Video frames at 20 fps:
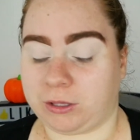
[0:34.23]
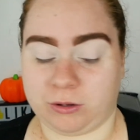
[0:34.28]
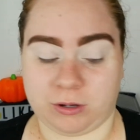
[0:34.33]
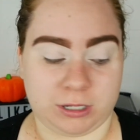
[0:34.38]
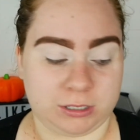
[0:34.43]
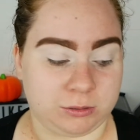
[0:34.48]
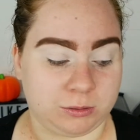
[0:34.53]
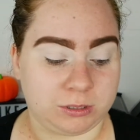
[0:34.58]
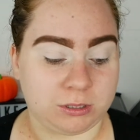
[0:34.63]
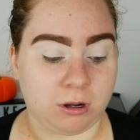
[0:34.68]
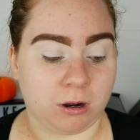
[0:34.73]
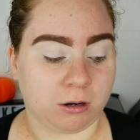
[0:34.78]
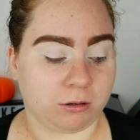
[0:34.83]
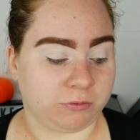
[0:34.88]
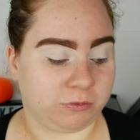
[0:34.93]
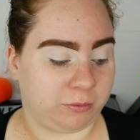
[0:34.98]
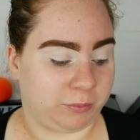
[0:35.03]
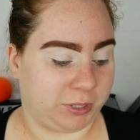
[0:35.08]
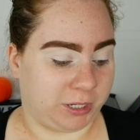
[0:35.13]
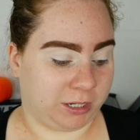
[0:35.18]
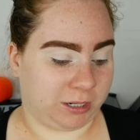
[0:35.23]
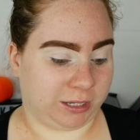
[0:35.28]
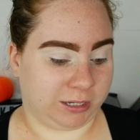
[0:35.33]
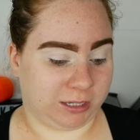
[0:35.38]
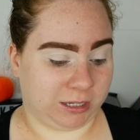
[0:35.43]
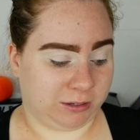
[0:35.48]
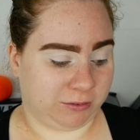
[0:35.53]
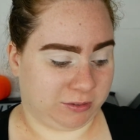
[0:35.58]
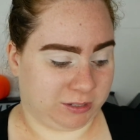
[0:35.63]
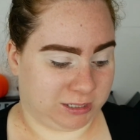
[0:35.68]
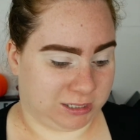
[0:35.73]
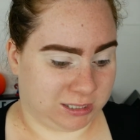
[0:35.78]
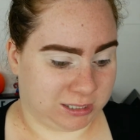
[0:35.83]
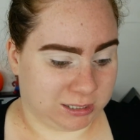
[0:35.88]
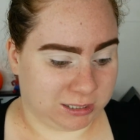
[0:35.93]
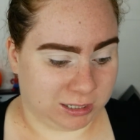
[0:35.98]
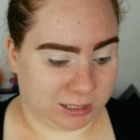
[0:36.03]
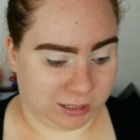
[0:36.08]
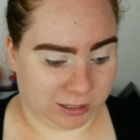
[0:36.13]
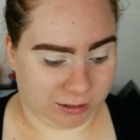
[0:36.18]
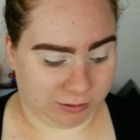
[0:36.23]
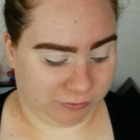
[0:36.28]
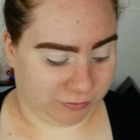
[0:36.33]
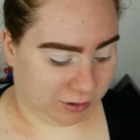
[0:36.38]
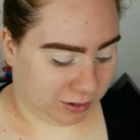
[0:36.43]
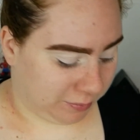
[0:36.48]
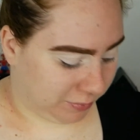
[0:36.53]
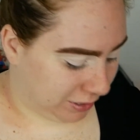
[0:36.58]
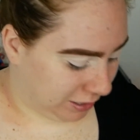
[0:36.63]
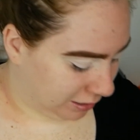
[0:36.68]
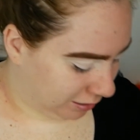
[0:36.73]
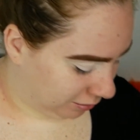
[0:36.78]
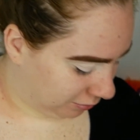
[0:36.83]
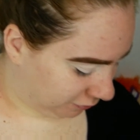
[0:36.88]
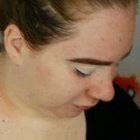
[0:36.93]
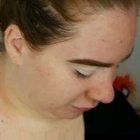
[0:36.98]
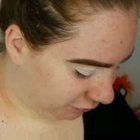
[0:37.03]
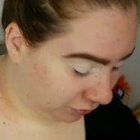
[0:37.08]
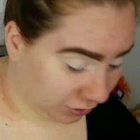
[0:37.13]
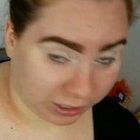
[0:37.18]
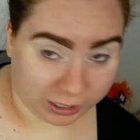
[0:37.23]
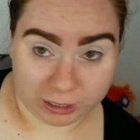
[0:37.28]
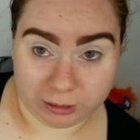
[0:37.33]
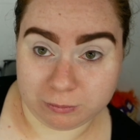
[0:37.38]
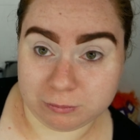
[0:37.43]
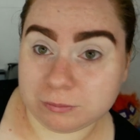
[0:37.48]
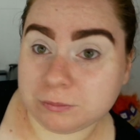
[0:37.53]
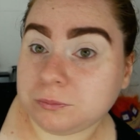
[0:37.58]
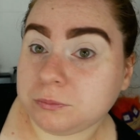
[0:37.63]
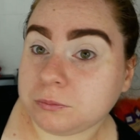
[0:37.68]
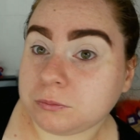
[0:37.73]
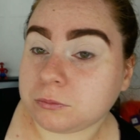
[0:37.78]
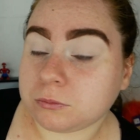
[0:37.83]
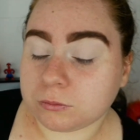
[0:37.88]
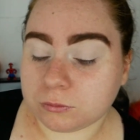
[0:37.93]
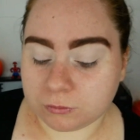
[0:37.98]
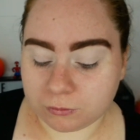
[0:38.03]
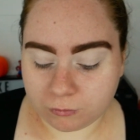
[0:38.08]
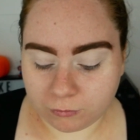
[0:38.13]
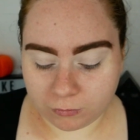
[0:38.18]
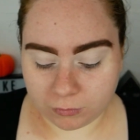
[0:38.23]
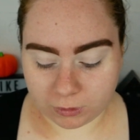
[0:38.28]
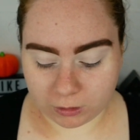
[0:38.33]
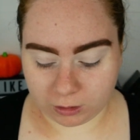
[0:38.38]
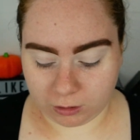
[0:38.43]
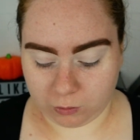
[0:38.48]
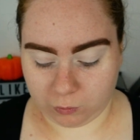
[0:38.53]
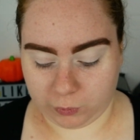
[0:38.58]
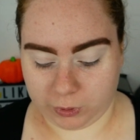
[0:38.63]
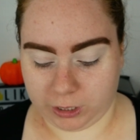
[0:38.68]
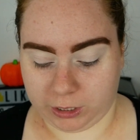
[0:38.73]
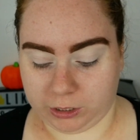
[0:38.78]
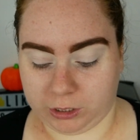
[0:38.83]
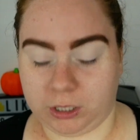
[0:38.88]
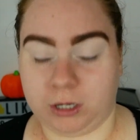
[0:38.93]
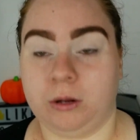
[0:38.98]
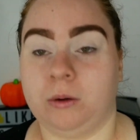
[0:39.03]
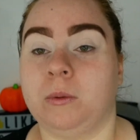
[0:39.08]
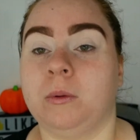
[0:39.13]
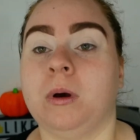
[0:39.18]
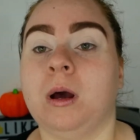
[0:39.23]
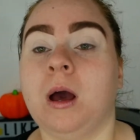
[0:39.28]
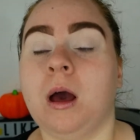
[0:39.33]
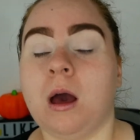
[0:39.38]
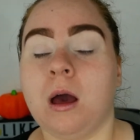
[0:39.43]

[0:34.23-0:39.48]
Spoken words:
you guys, so it's hard for me to even see if I'm in the frame when,